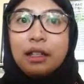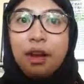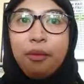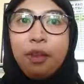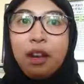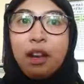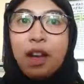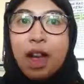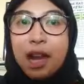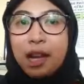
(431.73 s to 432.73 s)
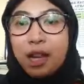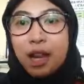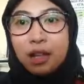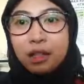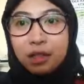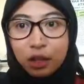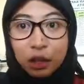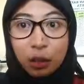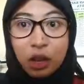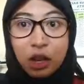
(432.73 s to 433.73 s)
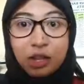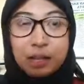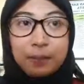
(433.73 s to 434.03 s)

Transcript: 7th and 8th centuries.